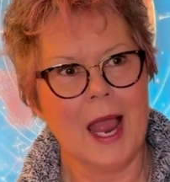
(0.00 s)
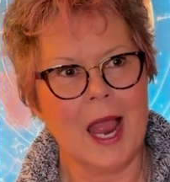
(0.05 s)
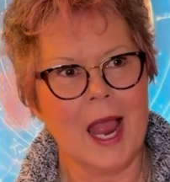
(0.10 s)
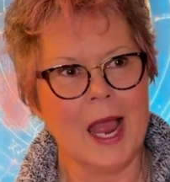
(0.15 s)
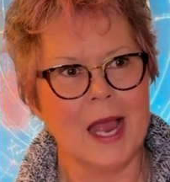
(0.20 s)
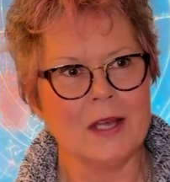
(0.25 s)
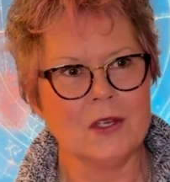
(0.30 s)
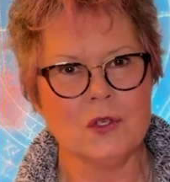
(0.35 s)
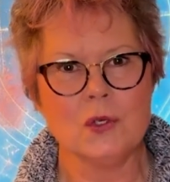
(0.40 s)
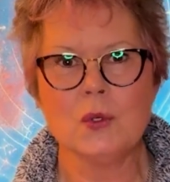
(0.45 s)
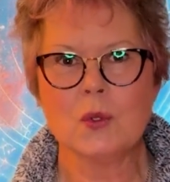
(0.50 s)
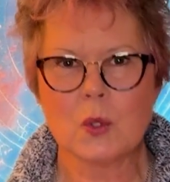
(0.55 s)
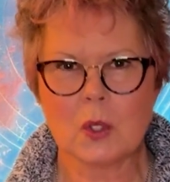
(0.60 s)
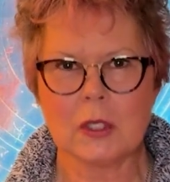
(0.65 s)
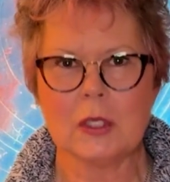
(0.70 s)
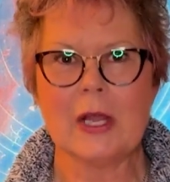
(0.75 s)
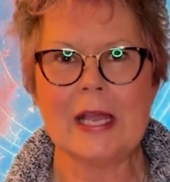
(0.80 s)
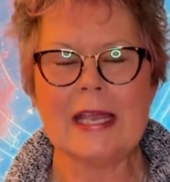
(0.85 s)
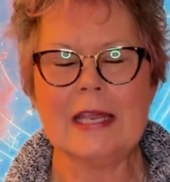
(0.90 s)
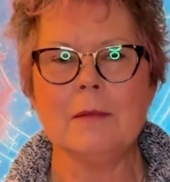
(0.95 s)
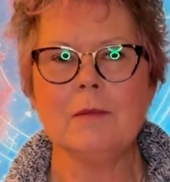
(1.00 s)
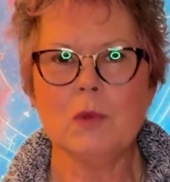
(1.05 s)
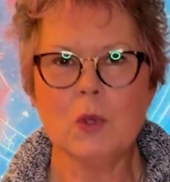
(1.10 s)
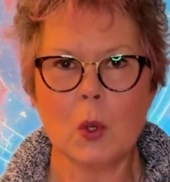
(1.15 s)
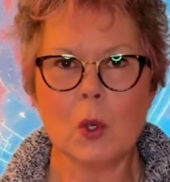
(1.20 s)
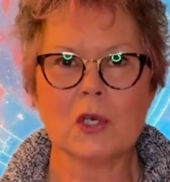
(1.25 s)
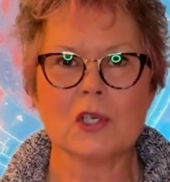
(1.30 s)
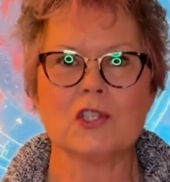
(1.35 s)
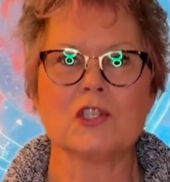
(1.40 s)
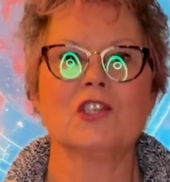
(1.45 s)
and you claim
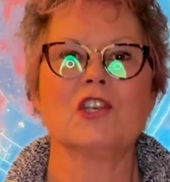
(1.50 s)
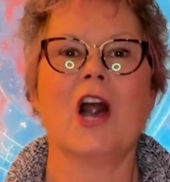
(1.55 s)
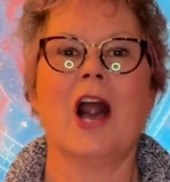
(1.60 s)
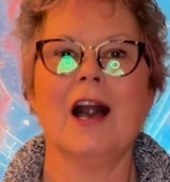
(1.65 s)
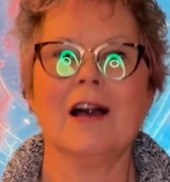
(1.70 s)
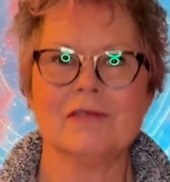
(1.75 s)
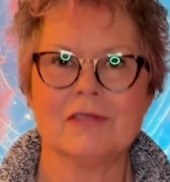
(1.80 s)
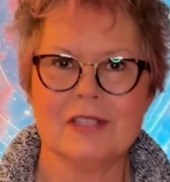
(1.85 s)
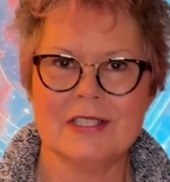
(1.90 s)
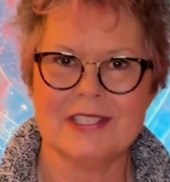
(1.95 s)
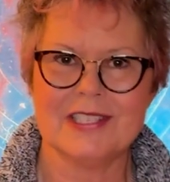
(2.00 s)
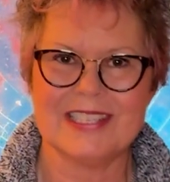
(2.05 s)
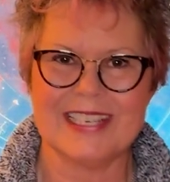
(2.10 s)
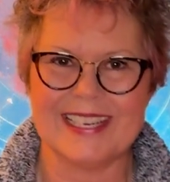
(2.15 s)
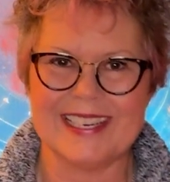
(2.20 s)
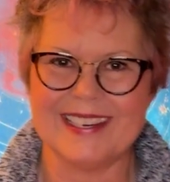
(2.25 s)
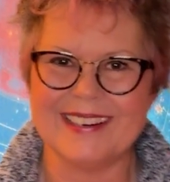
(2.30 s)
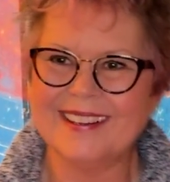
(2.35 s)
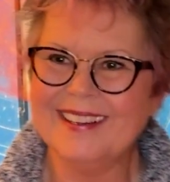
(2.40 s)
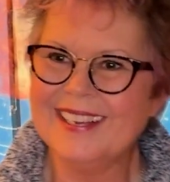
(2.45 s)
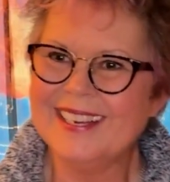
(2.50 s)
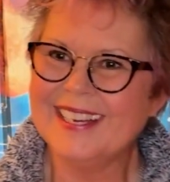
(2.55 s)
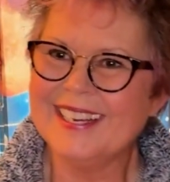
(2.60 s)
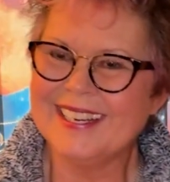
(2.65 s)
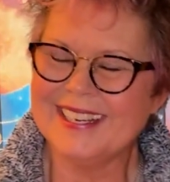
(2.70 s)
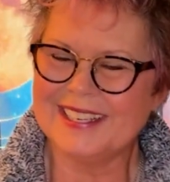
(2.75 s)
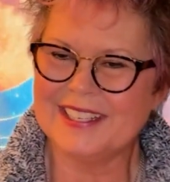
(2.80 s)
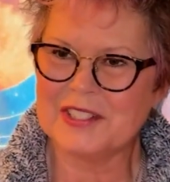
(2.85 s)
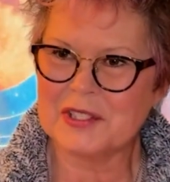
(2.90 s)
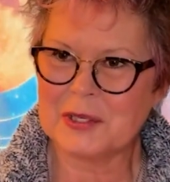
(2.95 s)
your sovereignty
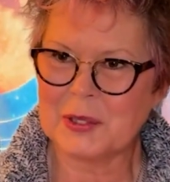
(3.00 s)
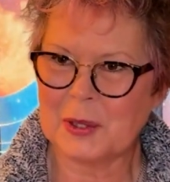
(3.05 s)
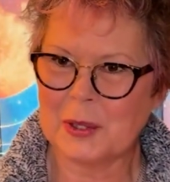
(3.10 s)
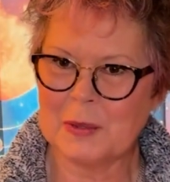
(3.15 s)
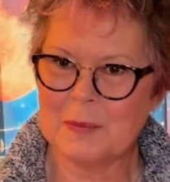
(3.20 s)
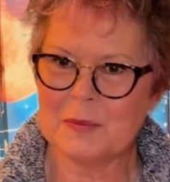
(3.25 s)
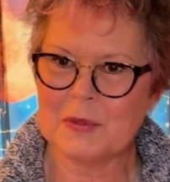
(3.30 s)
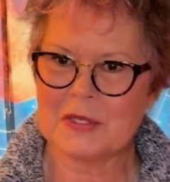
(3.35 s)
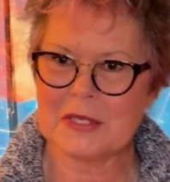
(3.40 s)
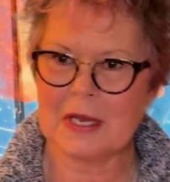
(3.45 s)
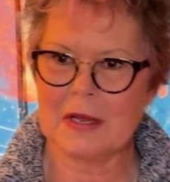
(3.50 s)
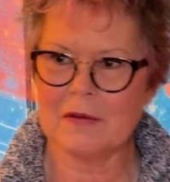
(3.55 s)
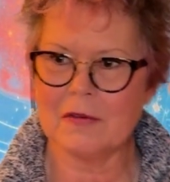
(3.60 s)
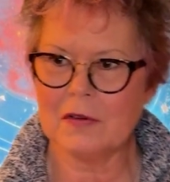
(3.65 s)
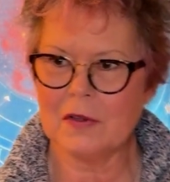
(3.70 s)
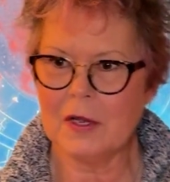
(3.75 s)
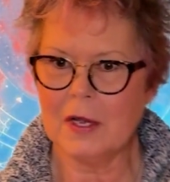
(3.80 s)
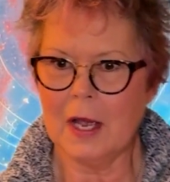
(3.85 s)
in terms of